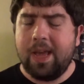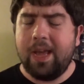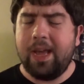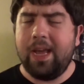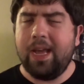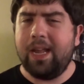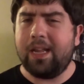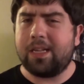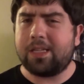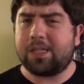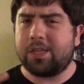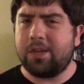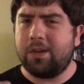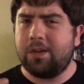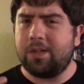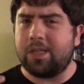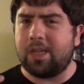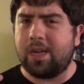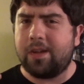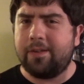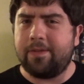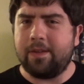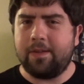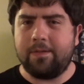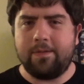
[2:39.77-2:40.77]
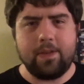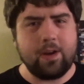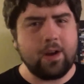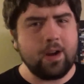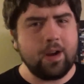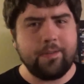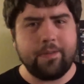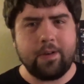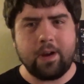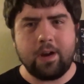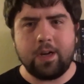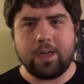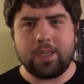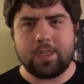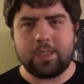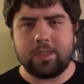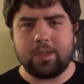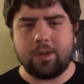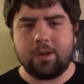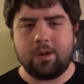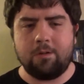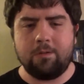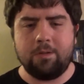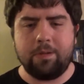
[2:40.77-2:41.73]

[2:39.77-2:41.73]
It starts off very, very slow.